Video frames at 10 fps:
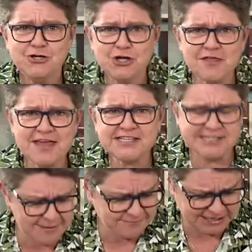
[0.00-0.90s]
you know that
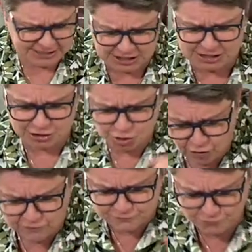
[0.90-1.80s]
stamp thing,
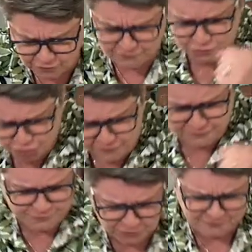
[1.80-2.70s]
doof, doof,
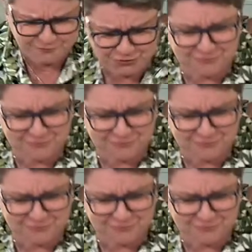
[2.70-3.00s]
doof, doof,